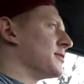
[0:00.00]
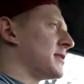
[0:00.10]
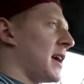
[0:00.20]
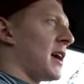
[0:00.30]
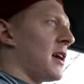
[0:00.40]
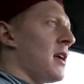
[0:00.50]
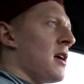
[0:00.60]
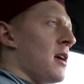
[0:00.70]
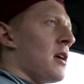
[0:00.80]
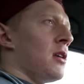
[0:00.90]
old saying,
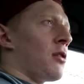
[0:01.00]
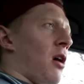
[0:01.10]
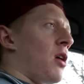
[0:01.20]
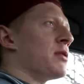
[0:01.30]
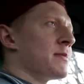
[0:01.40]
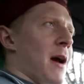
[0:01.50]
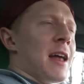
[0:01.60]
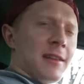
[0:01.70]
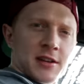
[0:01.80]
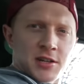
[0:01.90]
you're always
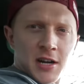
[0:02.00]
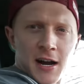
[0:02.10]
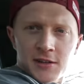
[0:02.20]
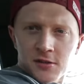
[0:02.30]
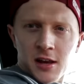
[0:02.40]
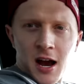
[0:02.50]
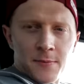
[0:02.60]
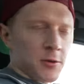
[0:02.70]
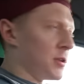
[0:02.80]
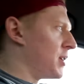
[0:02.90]
mad at the shots or the
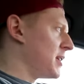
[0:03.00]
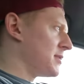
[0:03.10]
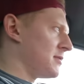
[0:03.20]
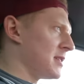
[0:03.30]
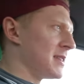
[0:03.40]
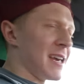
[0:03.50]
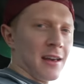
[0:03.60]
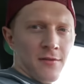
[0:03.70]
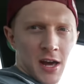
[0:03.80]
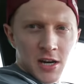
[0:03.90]
opportunities you didn't take
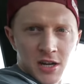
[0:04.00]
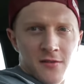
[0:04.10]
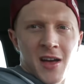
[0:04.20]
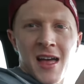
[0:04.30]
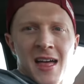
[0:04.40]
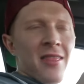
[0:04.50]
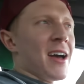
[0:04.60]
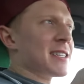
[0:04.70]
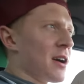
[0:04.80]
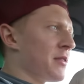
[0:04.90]
advantage of.
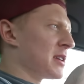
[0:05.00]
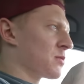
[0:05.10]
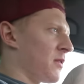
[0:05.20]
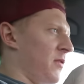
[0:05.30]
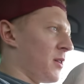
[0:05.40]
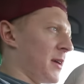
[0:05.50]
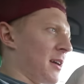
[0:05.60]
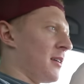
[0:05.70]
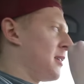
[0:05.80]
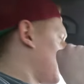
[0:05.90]
That's how it is with filming.